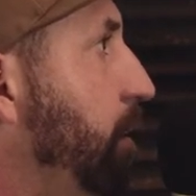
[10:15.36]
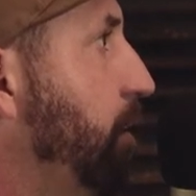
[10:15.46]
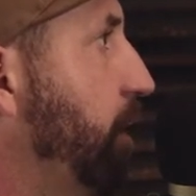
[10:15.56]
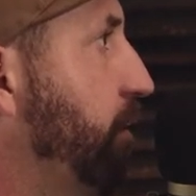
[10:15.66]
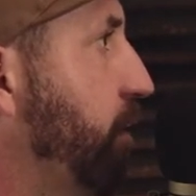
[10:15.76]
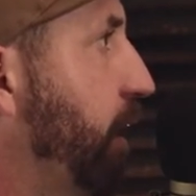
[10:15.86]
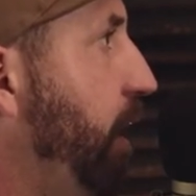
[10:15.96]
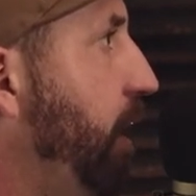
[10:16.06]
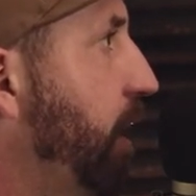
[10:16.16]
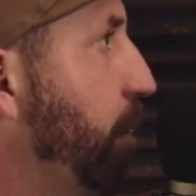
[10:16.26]
then you have to like
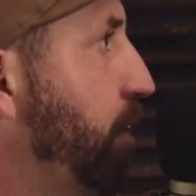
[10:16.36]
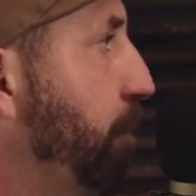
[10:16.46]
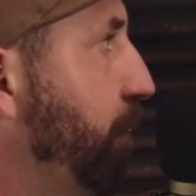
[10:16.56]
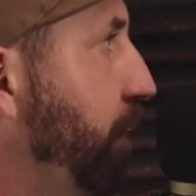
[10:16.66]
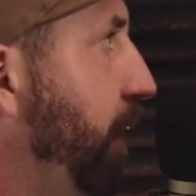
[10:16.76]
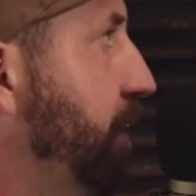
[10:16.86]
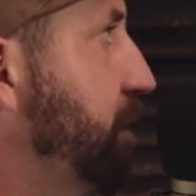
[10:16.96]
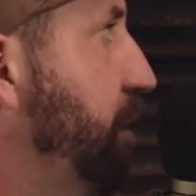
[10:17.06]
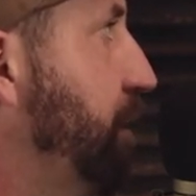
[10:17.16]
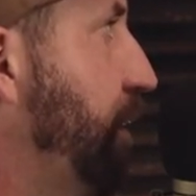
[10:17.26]
ink up the plates,
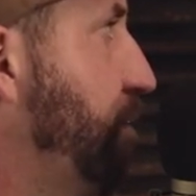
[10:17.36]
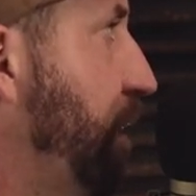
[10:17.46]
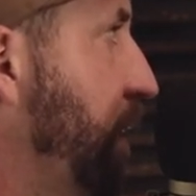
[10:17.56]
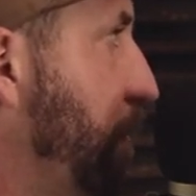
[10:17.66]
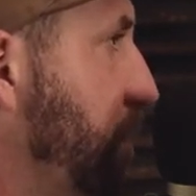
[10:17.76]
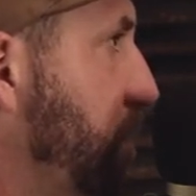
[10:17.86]
then you have to ink up the